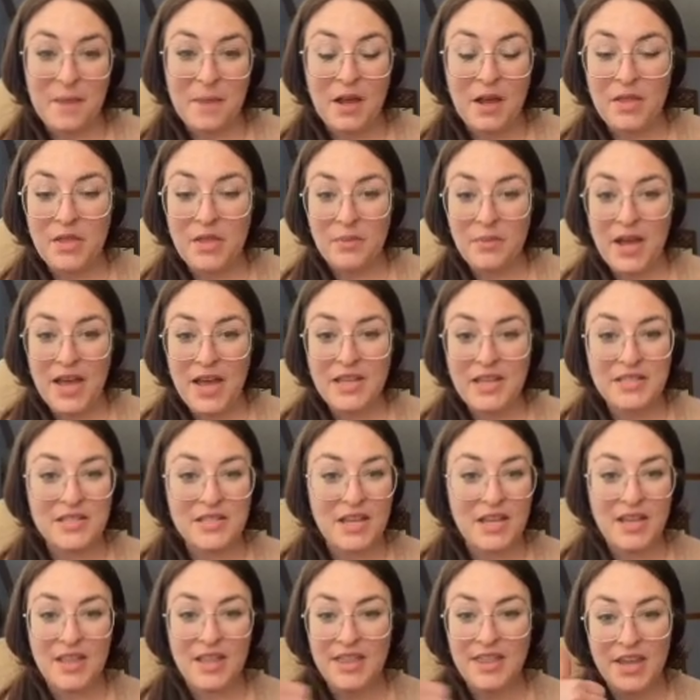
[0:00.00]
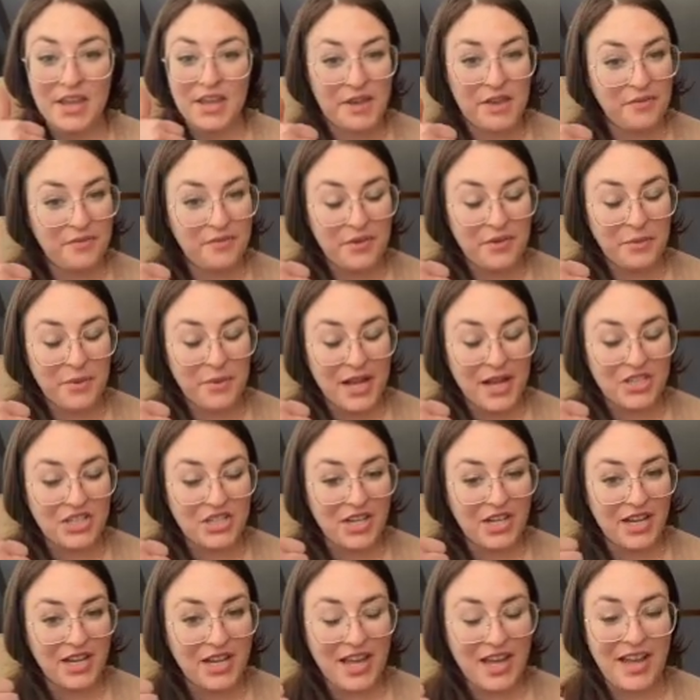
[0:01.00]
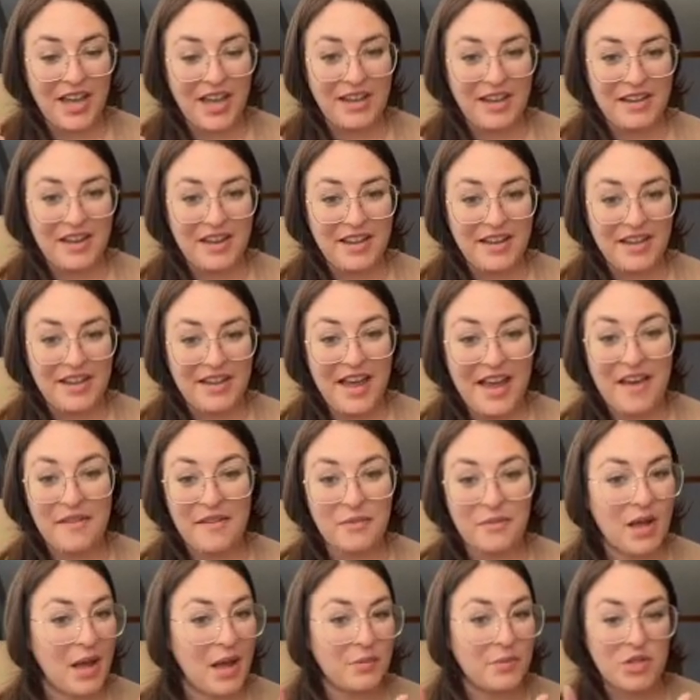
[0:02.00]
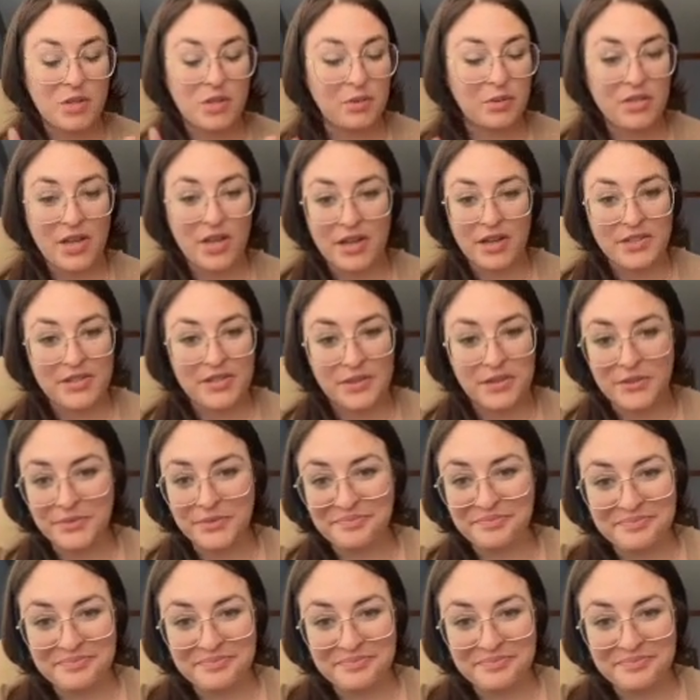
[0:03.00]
Otherwise, thank you for watching. And yeah, I'm sure we'll talk soon.